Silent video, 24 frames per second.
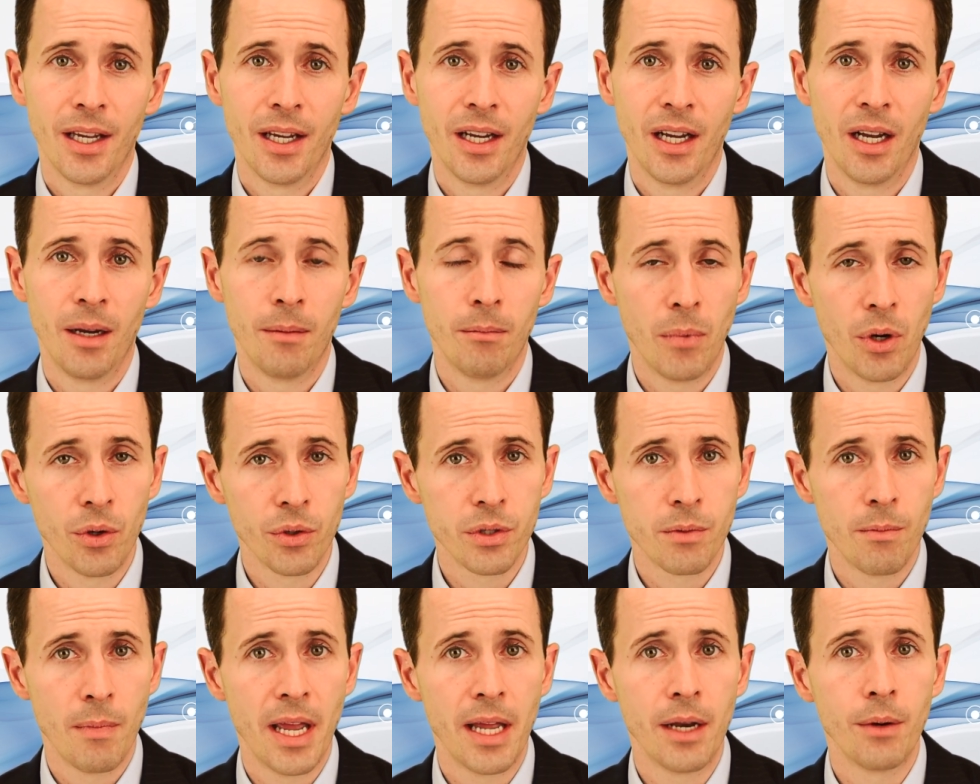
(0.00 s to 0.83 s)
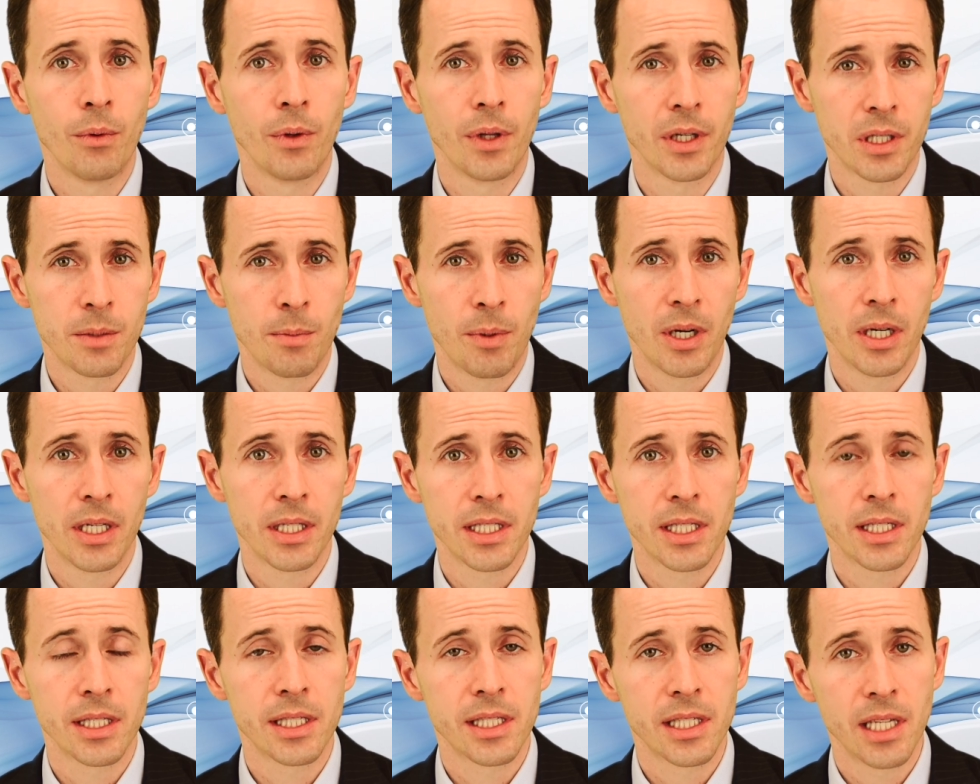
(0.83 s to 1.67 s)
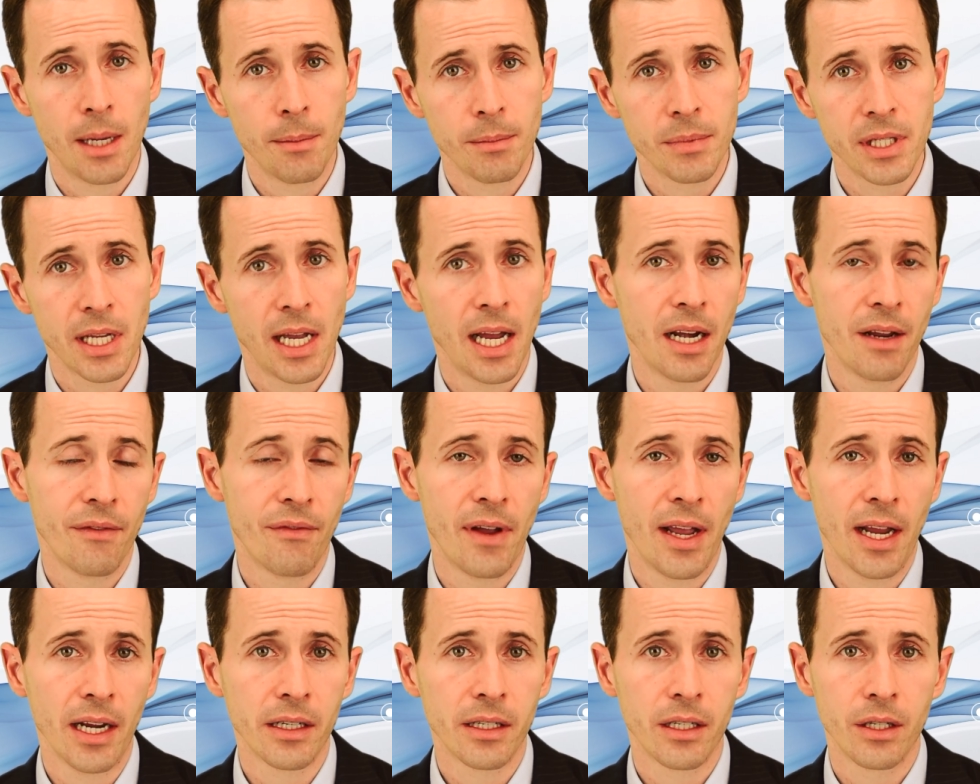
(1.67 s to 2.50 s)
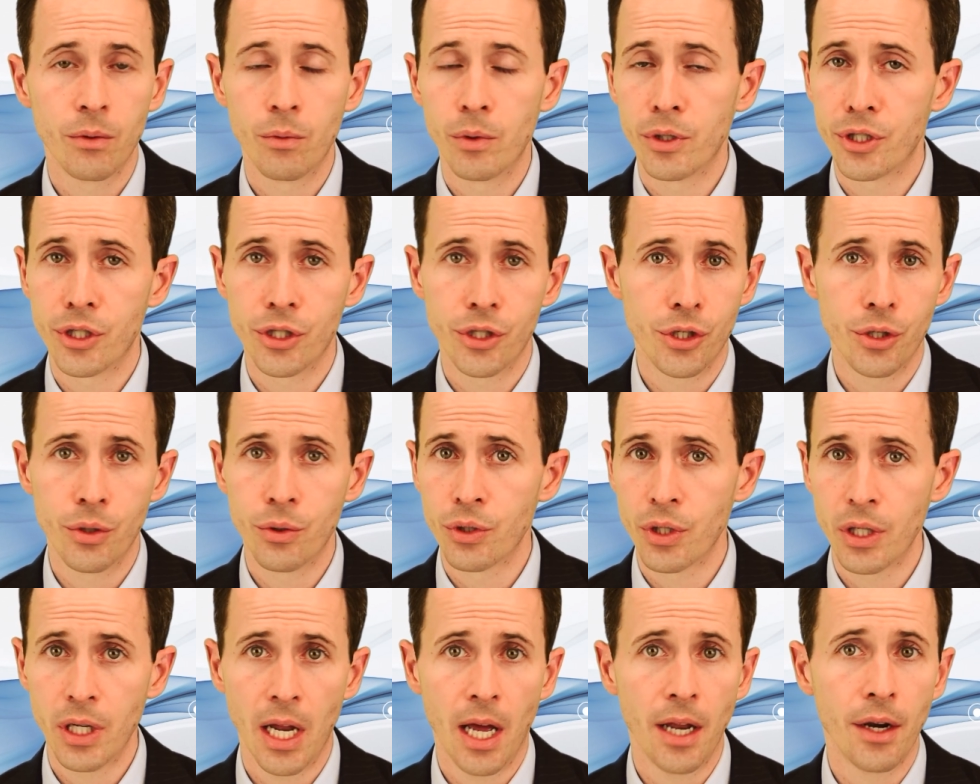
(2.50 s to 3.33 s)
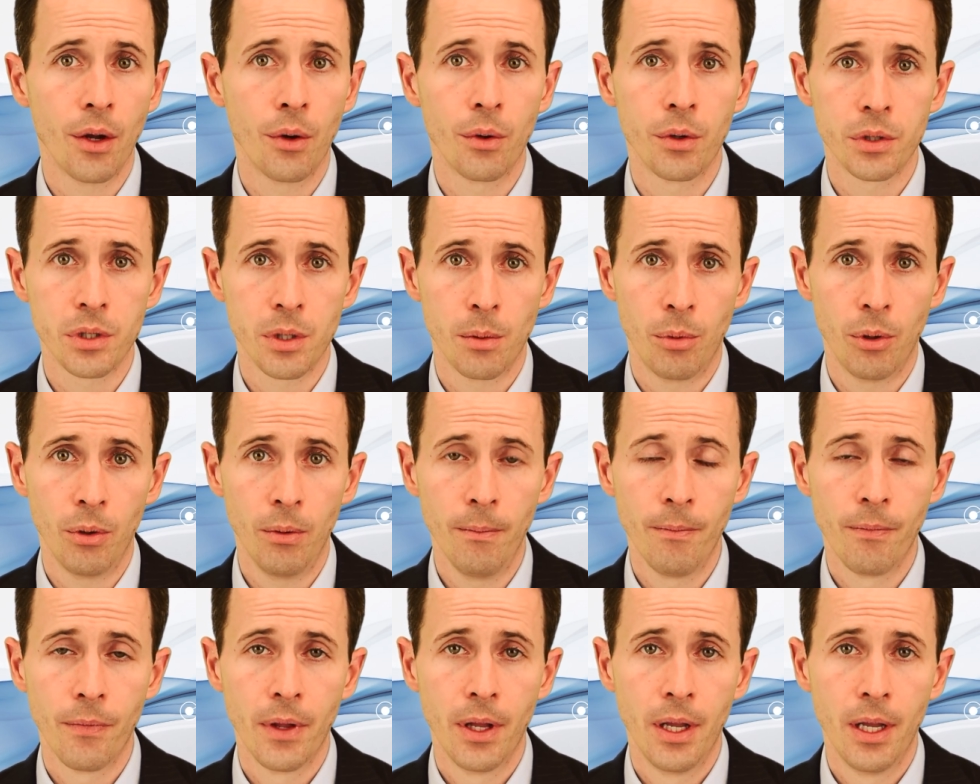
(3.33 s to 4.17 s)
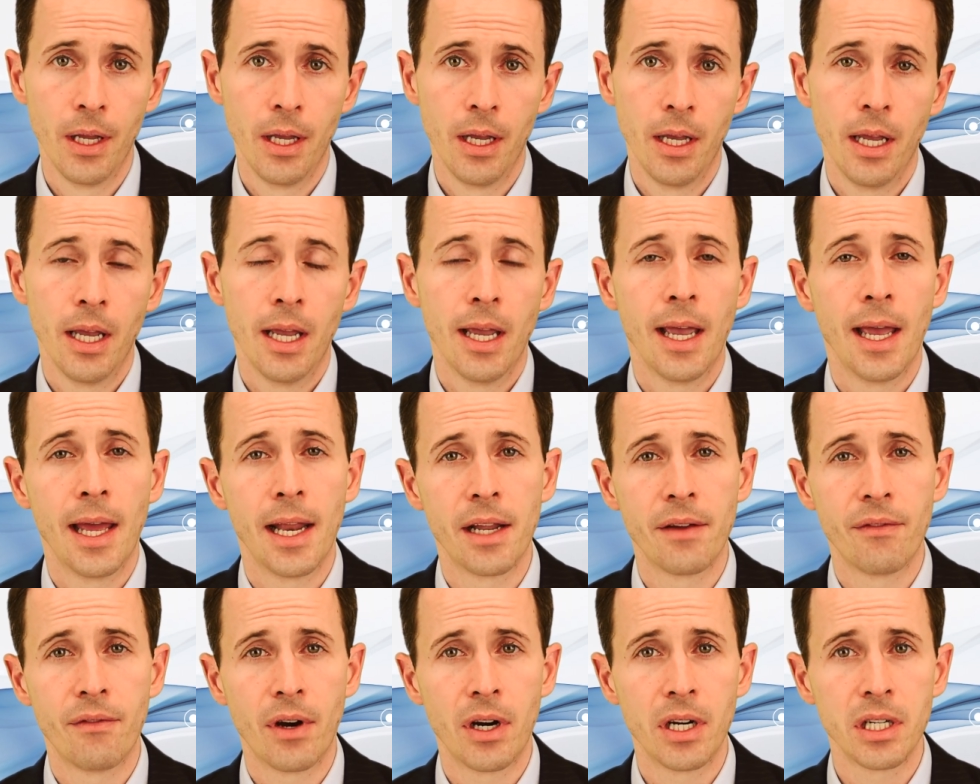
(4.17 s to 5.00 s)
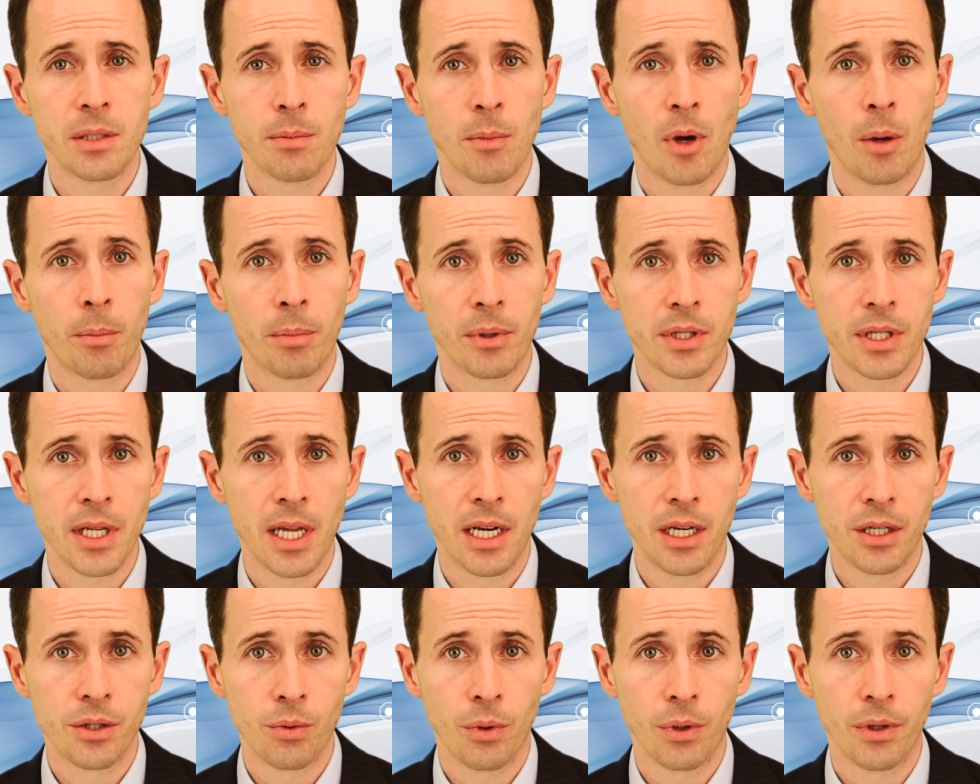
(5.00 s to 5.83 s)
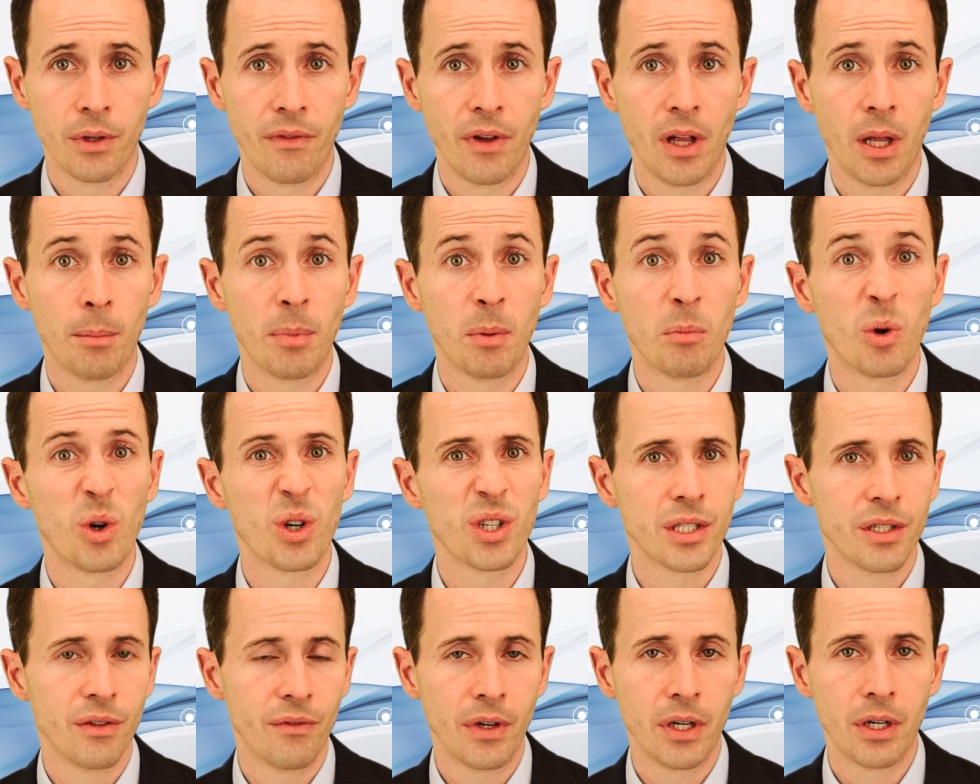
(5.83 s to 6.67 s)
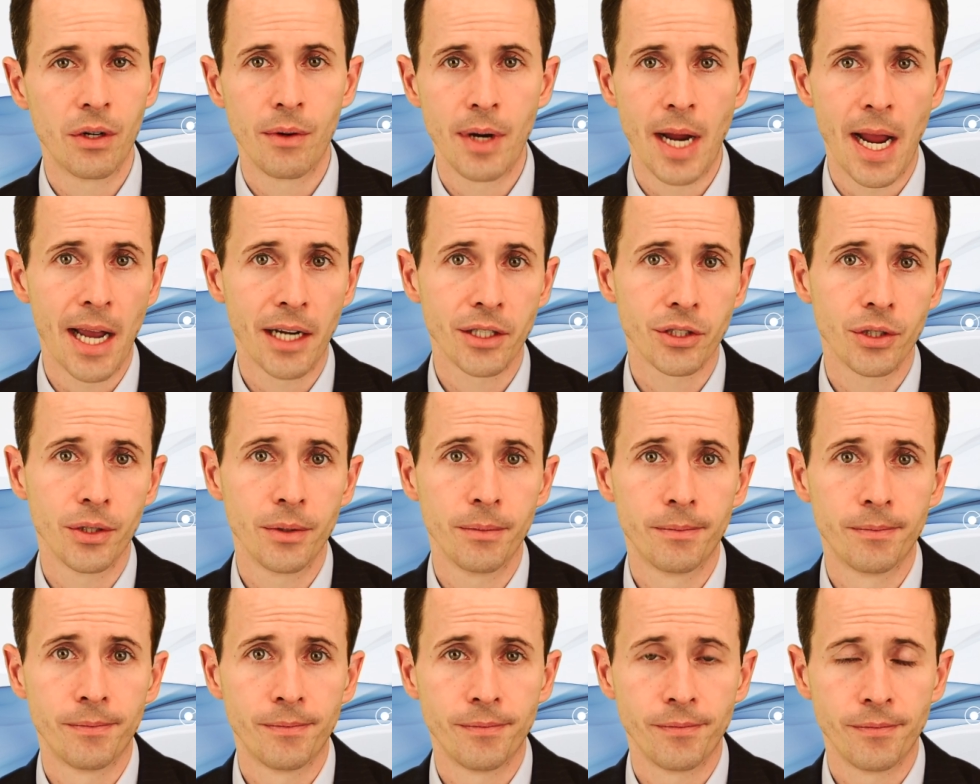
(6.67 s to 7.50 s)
Uh, most men will experience some side effect, which is usually not noticeable, and a very small percentage will develop a more severe reaction.